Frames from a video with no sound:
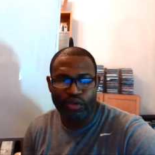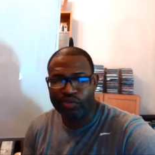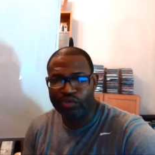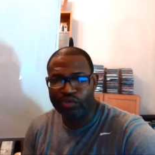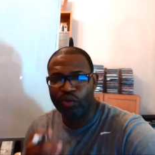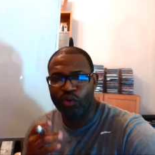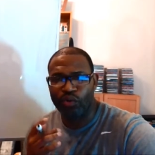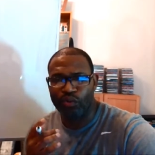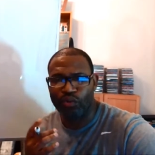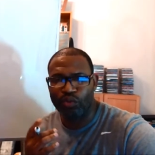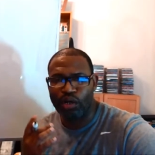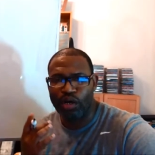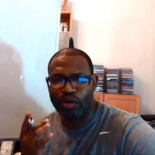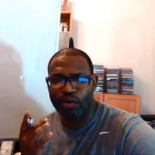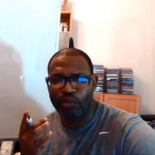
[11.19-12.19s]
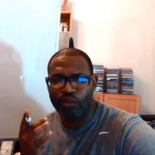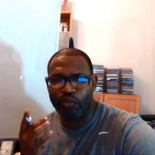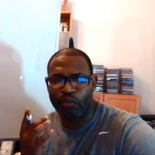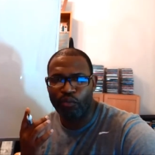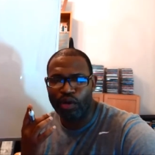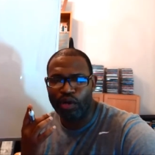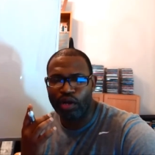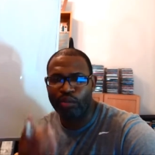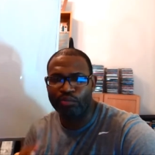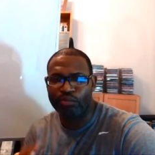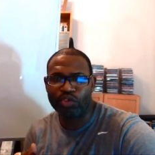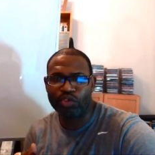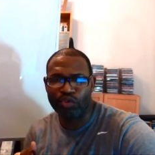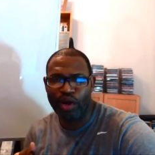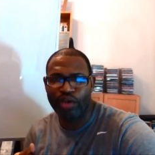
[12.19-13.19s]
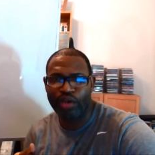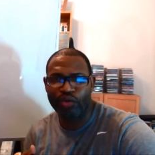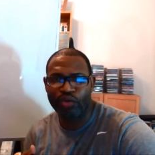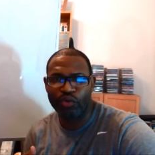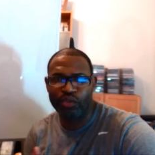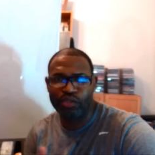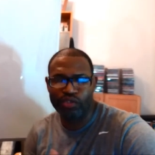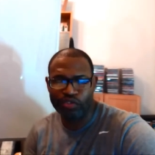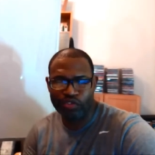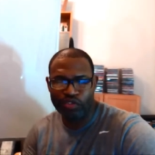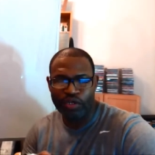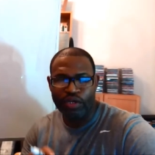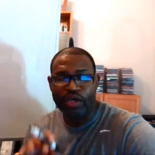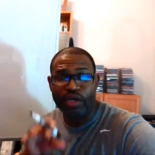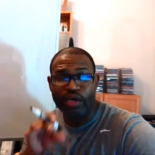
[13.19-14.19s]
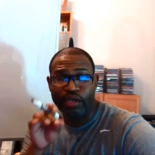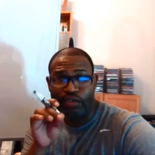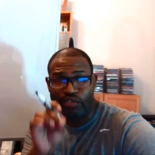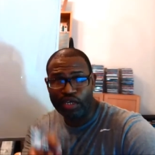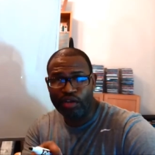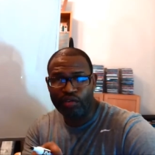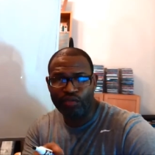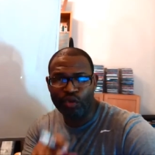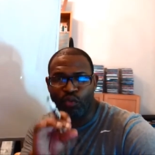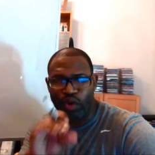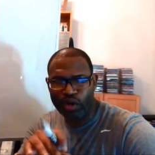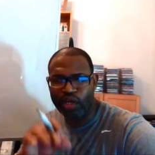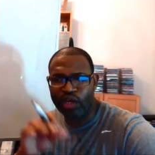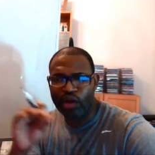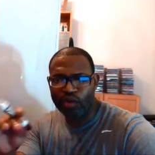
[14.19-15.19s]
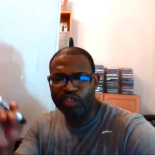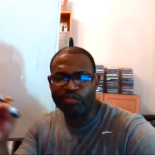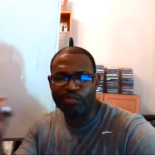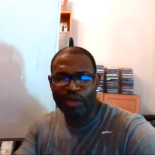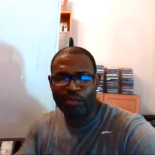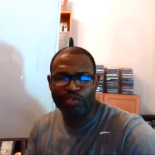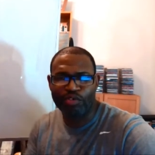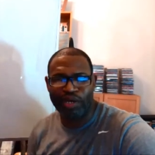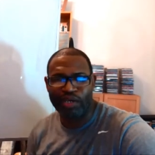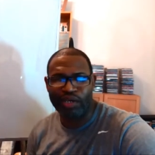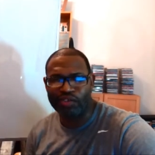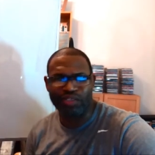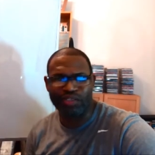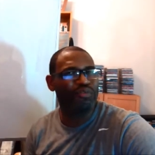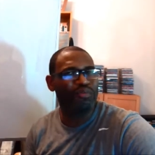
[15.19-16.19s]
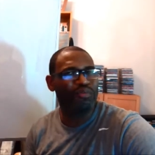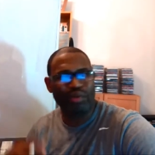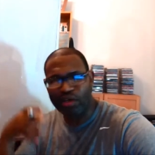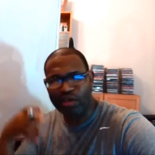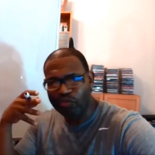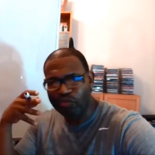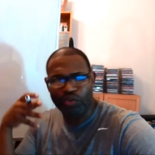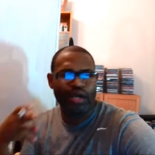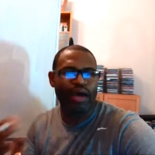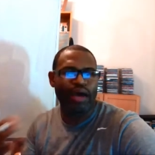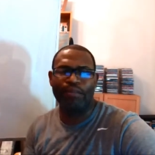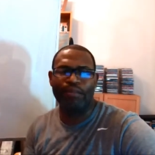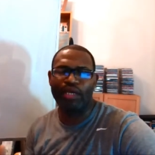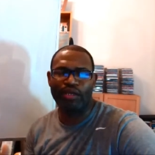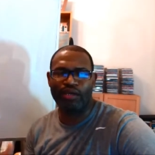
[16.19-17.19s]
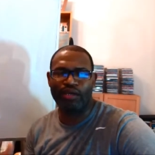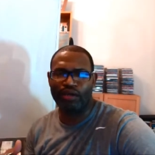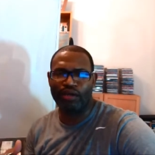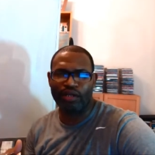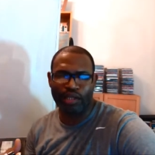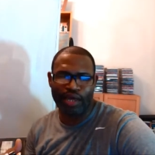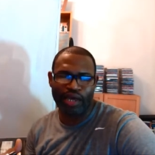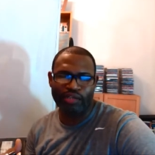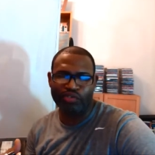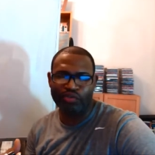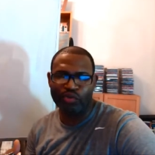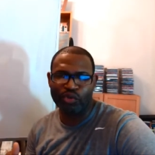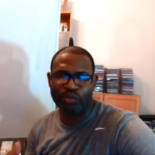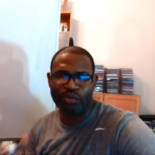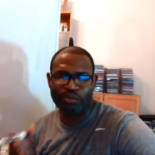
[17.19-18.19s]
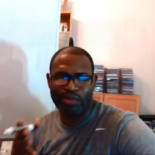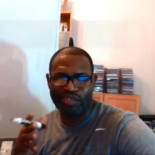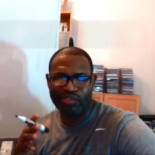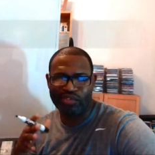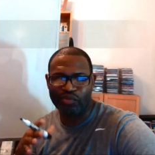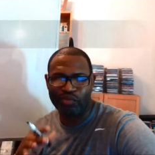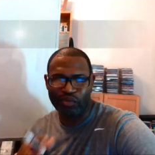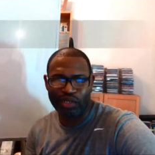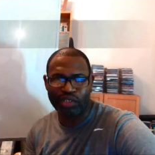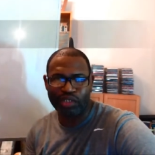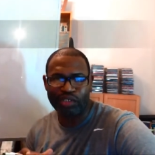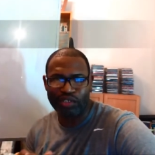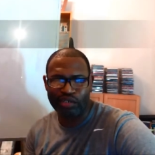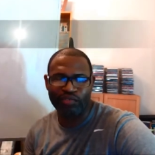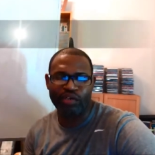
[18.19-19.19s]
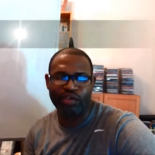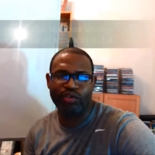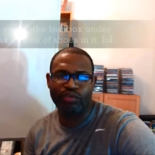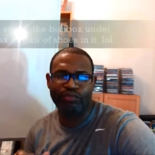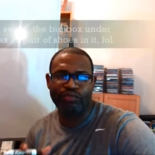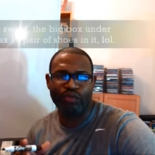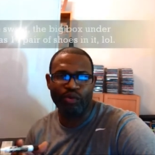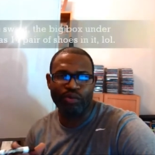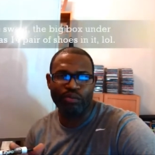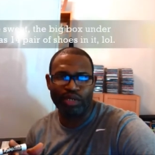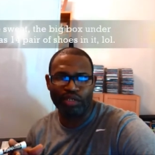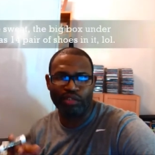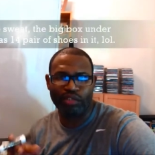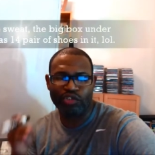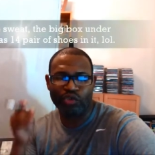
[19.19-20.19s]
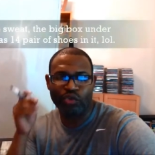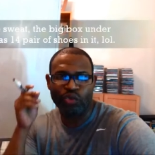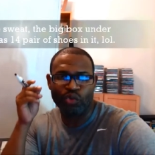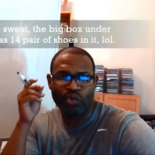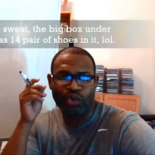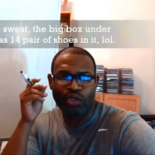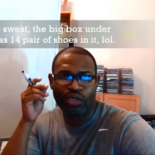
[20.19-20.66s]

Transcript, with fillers: So what I'm trying to do is, instead of you working on these papers by yourself, and because we're not meeting in a classroom, it makes it really difficult for me to